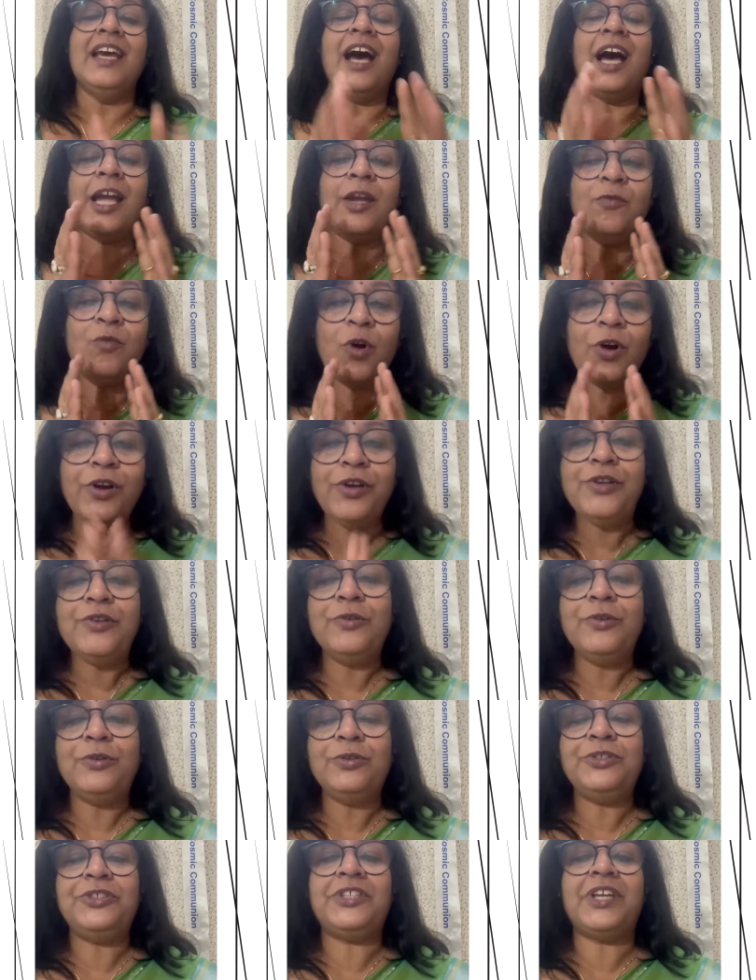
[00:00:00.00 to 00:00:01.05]
I want you
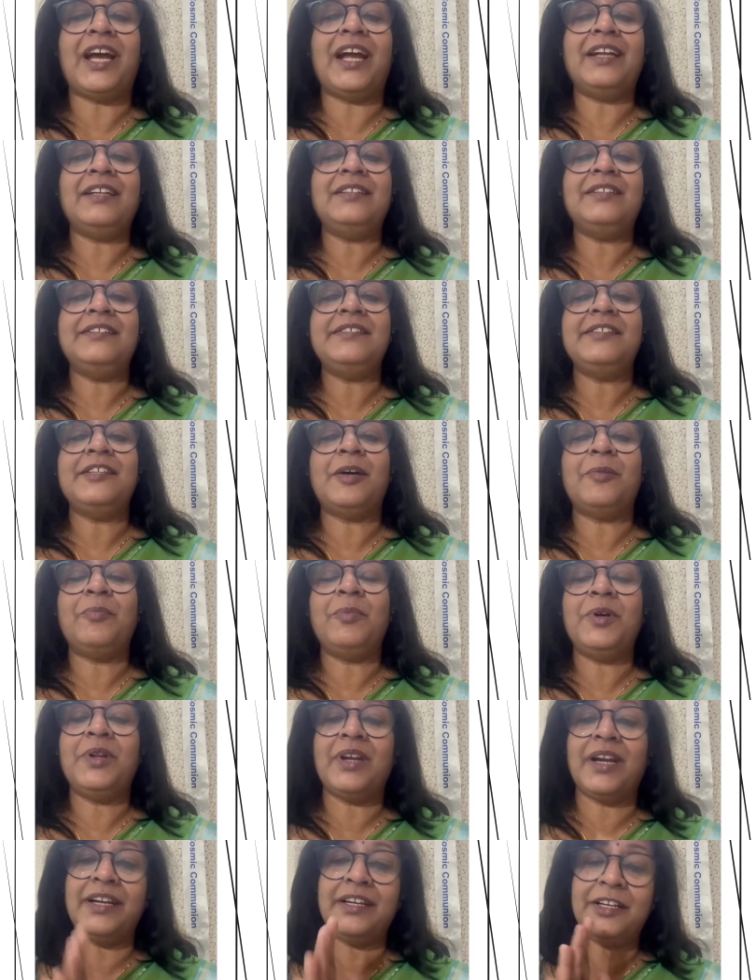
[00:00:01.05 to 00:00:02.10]
to chant this
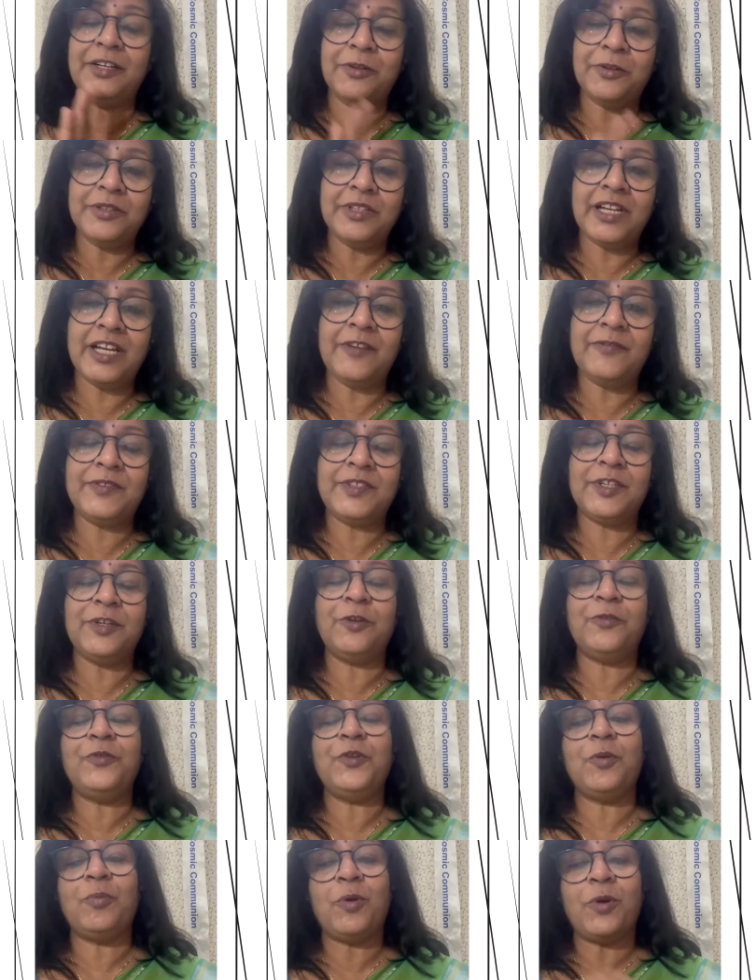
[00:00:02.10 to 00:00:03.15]
number, write it on the left side
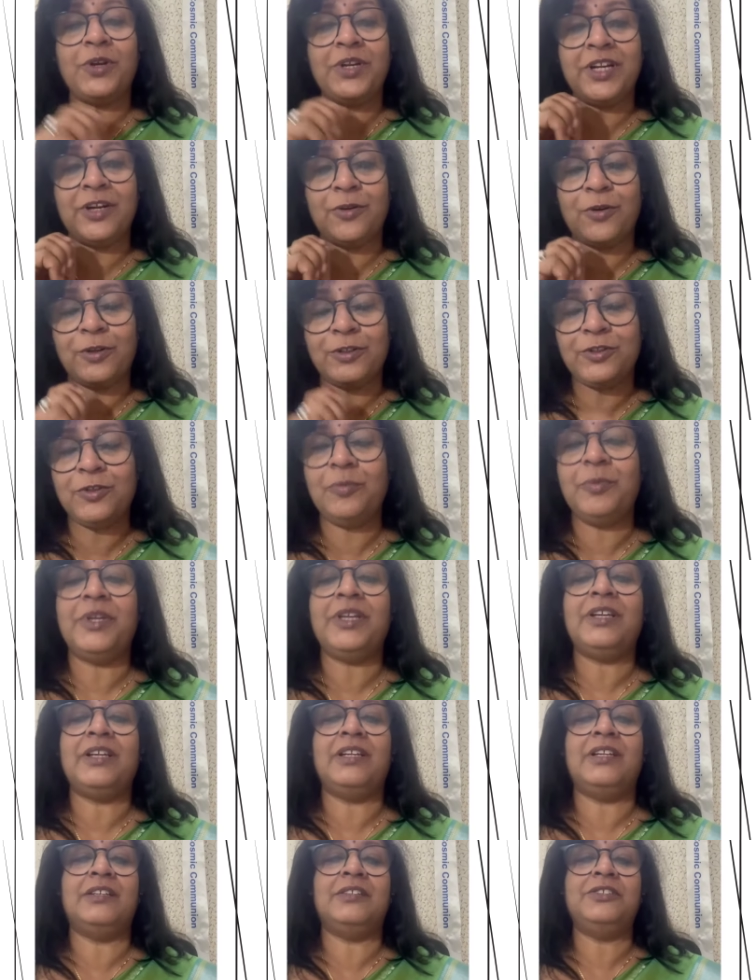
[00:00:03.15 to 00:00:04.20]
of your body and also
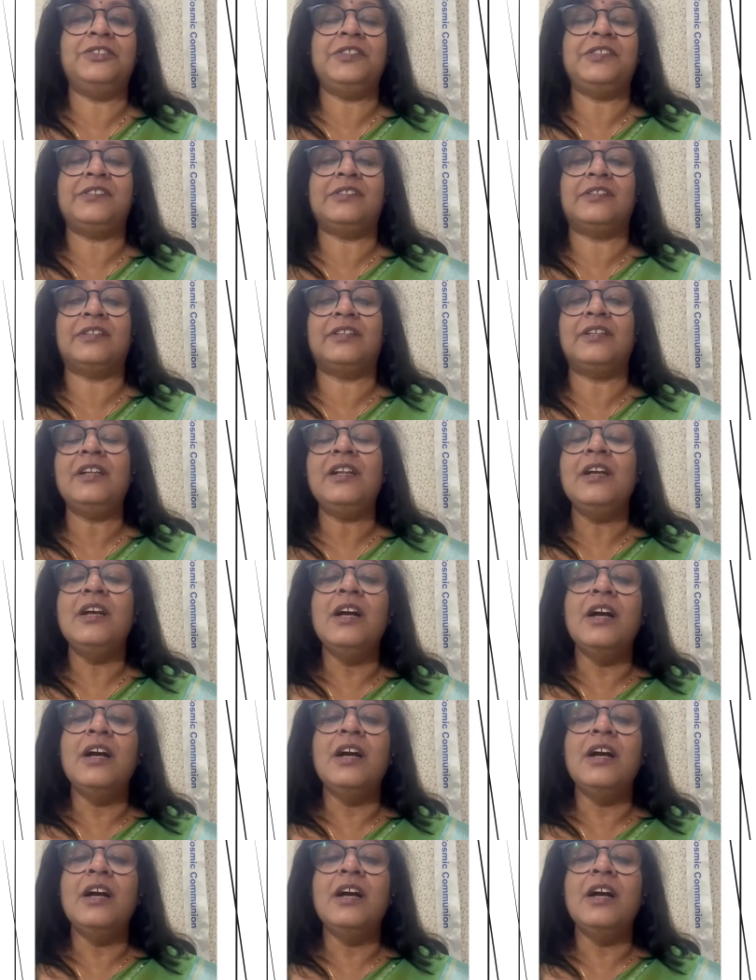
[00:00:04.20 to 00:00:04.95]
make an energy circle.